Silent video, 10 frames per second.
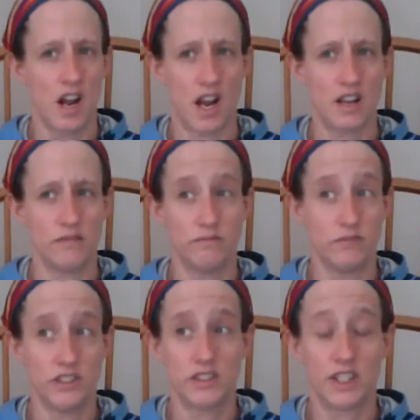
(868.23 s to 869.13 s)
I
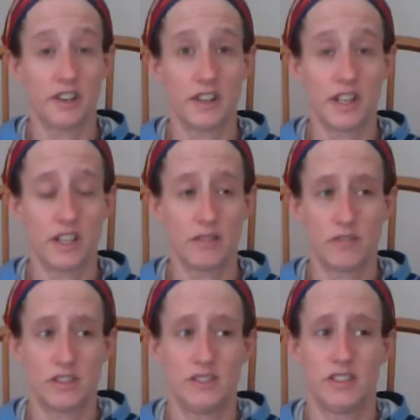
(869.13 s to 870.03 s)
was scared of
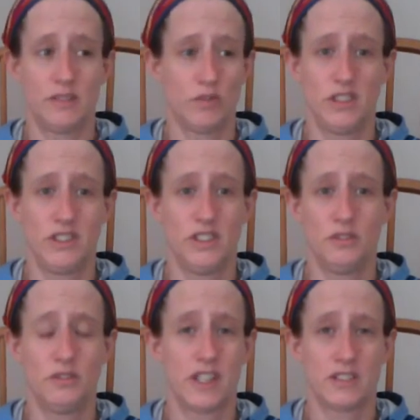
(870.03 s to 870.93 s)
him. I was like, what is he
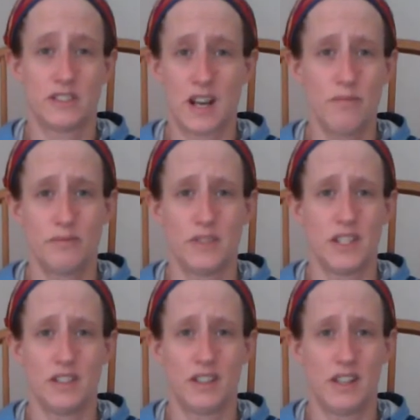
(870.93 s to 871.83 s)
doing on top of
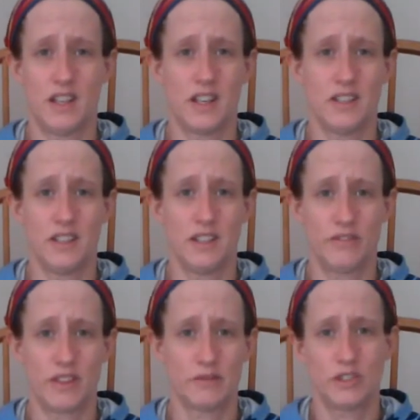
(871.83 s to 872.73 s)
me then
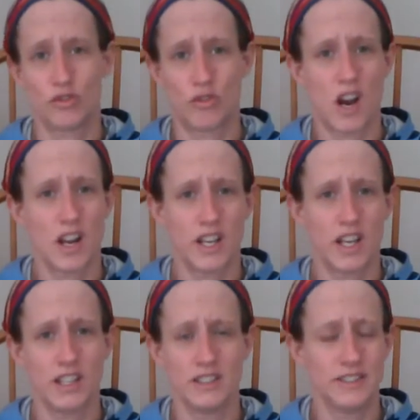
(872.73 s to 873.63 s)
if I was
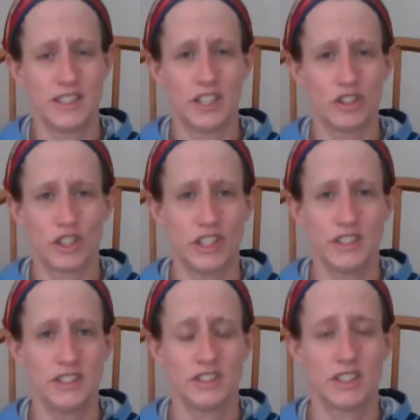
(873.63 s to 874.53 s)
crying and saying
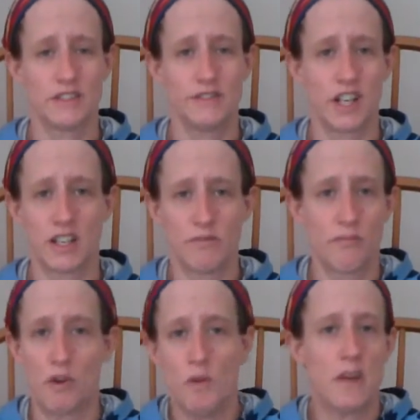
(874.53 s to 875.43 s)
crazy stuff? And I
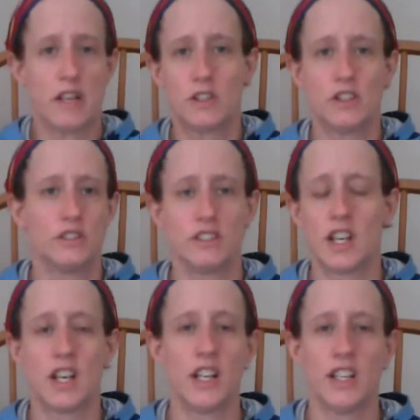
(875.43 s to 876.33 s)
put my clothes
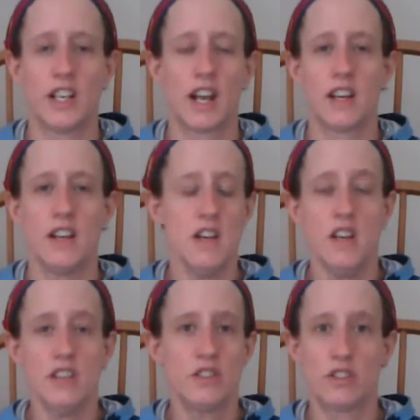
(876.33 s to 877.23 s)
on, and I
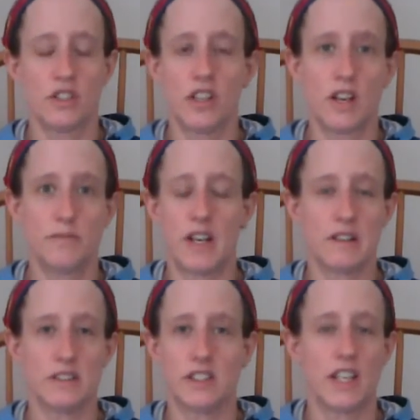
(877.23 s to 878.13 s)
stood up, and I
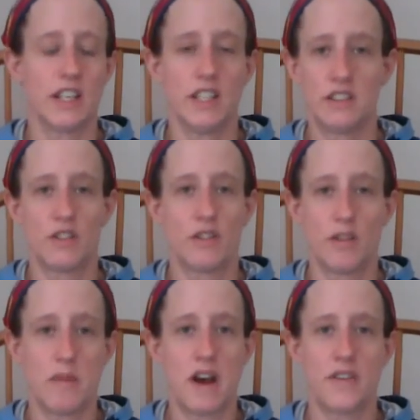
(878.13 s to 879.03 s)
was like, I need to go to
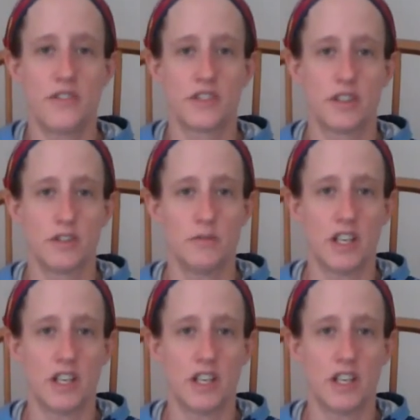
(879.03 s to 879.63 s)
the bathroom.